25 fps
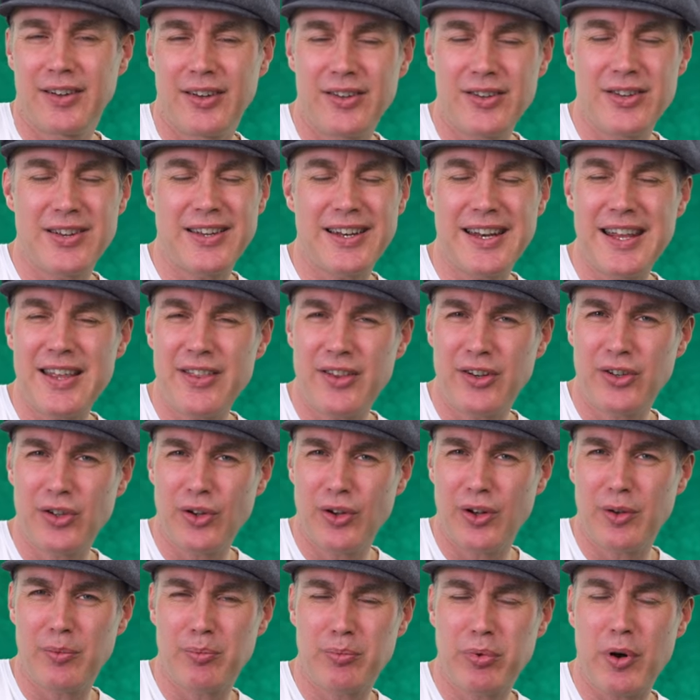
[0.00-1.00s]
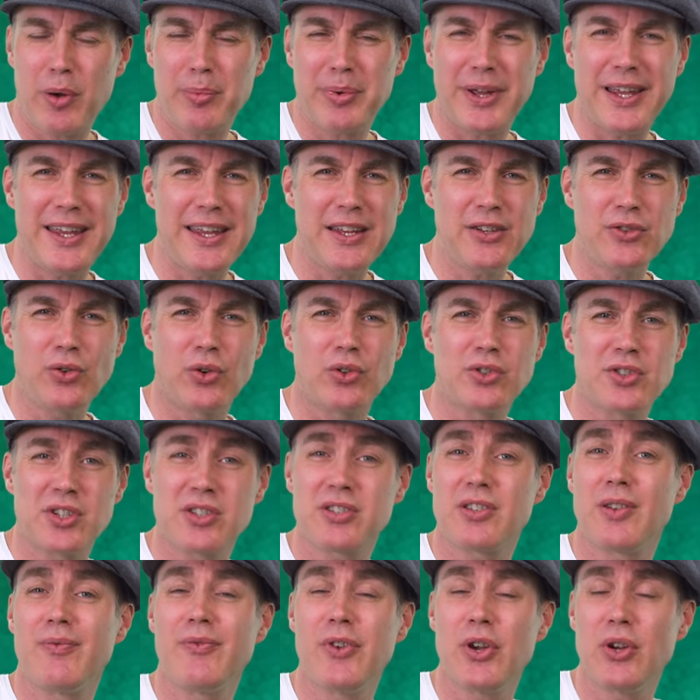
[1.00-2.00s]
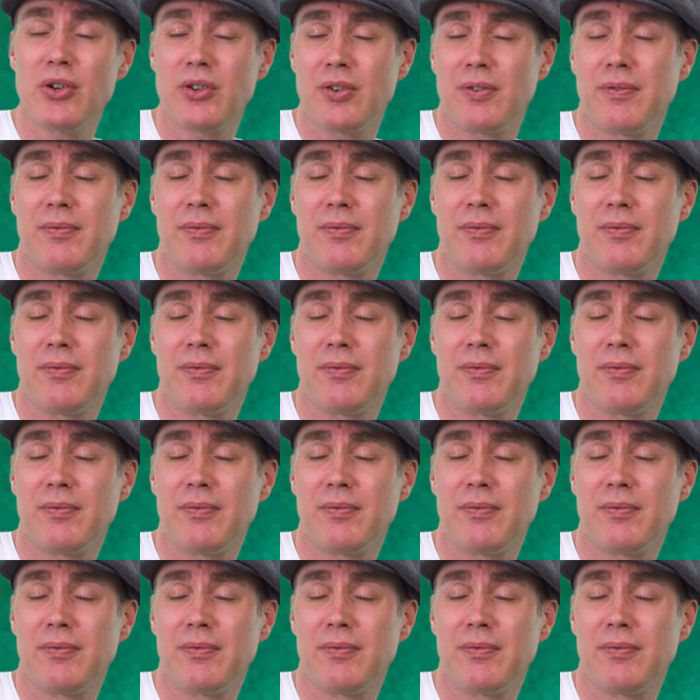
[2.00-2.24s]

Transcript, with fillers: You can either do a proper hit or just a mute.